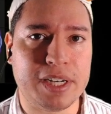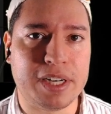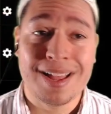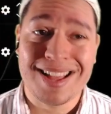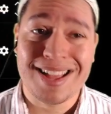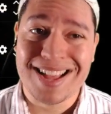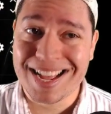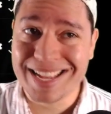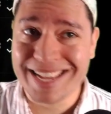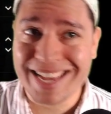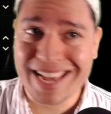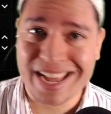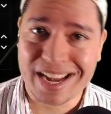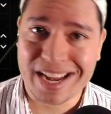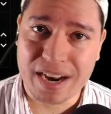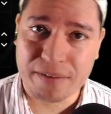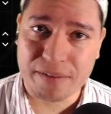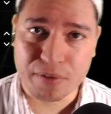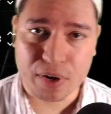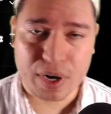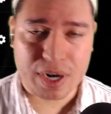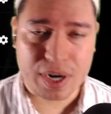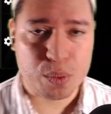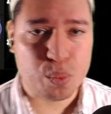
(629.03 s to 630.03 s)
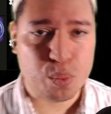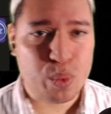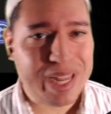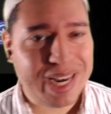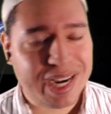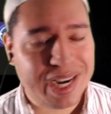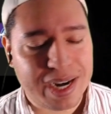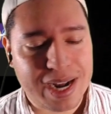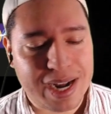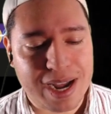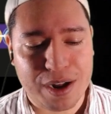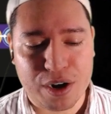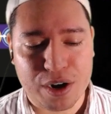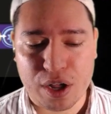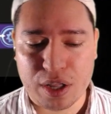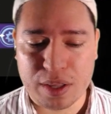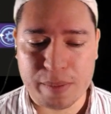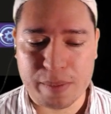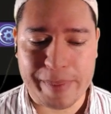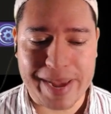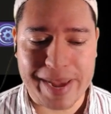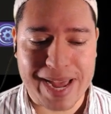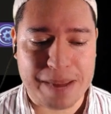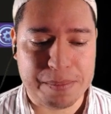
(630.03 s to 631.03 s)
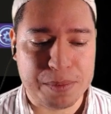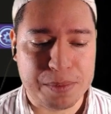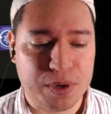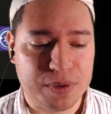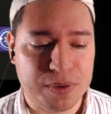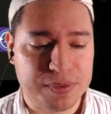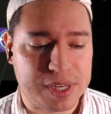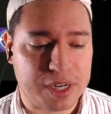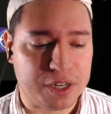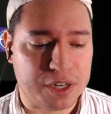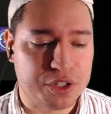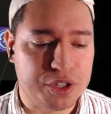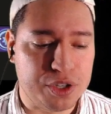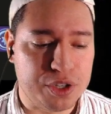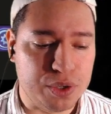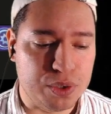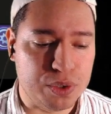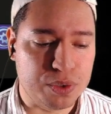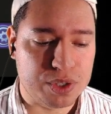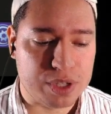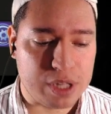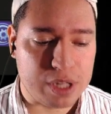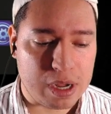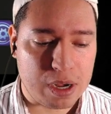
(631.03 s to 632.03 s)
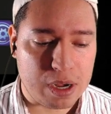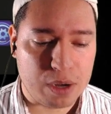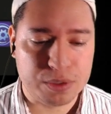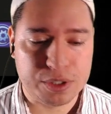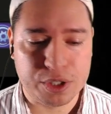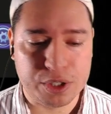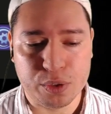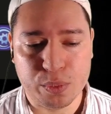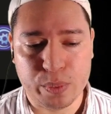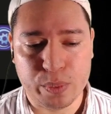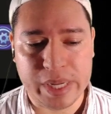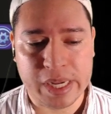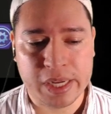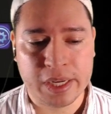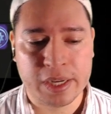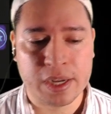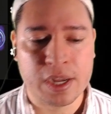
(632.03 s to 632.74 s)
Again, I've already weeded out all the bad moves that are too slow, too weak.